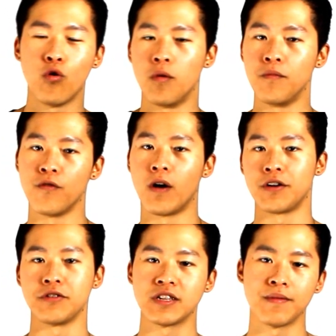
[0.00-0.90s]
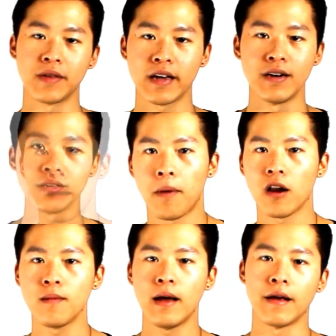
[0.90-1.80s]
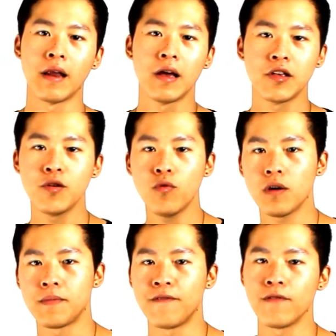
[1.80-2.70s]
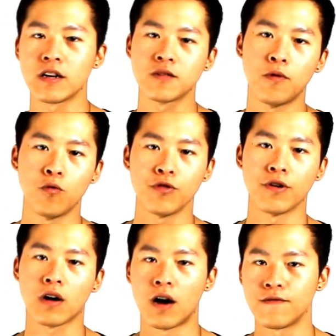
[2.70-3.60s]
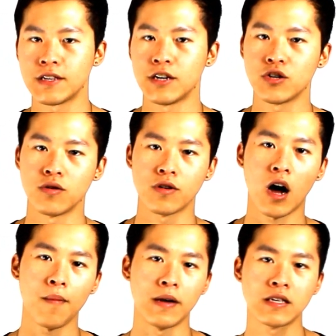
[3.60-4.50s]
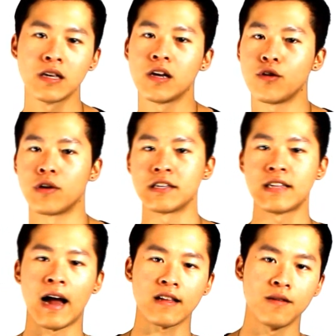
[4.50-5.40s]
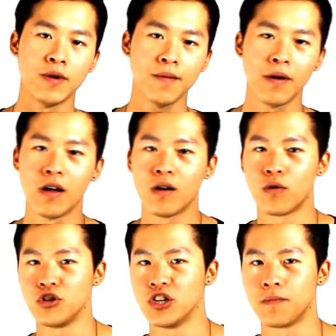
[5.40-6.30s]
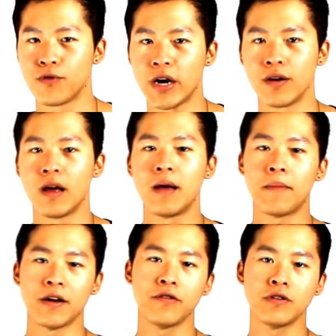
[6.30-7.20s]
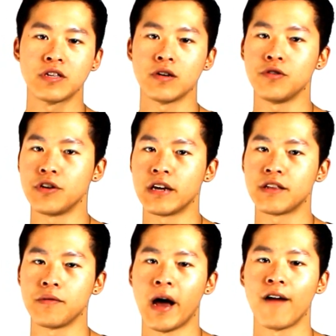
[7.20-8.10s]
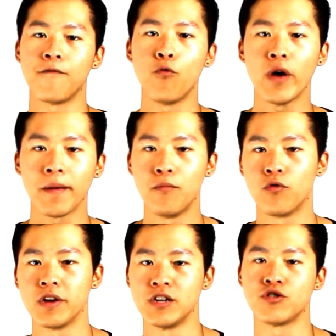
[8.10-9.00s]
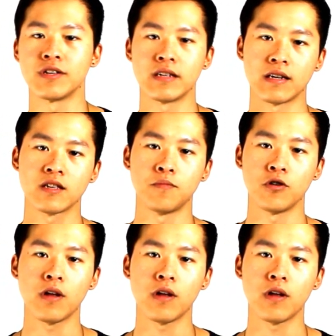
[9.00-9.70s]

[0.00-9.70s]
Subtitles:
or move on to something else. Bottom line, you want to be flexible with your conversational topics. You want to stack them up or jump around. By doing so, you get to have way more interesting small